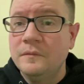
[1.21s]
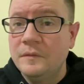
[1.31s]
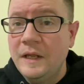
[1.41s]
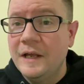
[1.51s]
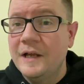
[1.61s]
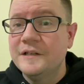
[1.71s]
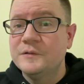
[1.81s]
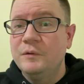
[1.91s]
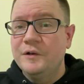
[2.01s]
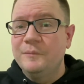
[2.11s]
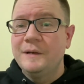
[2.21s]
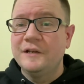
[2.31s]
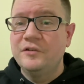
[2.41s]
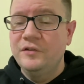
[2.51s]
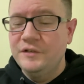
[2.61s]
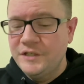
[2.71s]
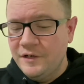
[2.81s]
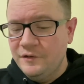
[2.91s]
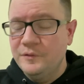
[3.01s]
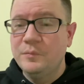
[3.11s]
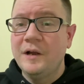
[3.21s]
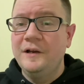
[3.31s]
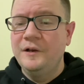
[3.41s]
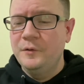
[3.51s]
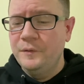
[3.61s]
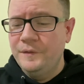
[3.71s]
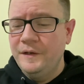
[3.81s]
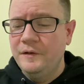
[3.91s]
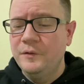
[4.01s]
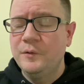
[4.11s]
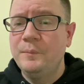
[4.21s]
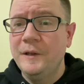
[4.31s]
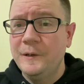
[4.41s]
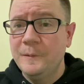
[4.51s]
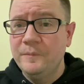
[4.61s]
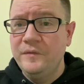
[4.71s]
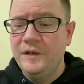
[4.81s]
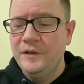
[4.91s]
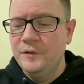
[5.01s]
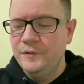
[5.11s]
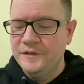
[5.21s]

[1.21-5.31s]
Hey guys, welcome back to the channel. Brian here with another pickup video.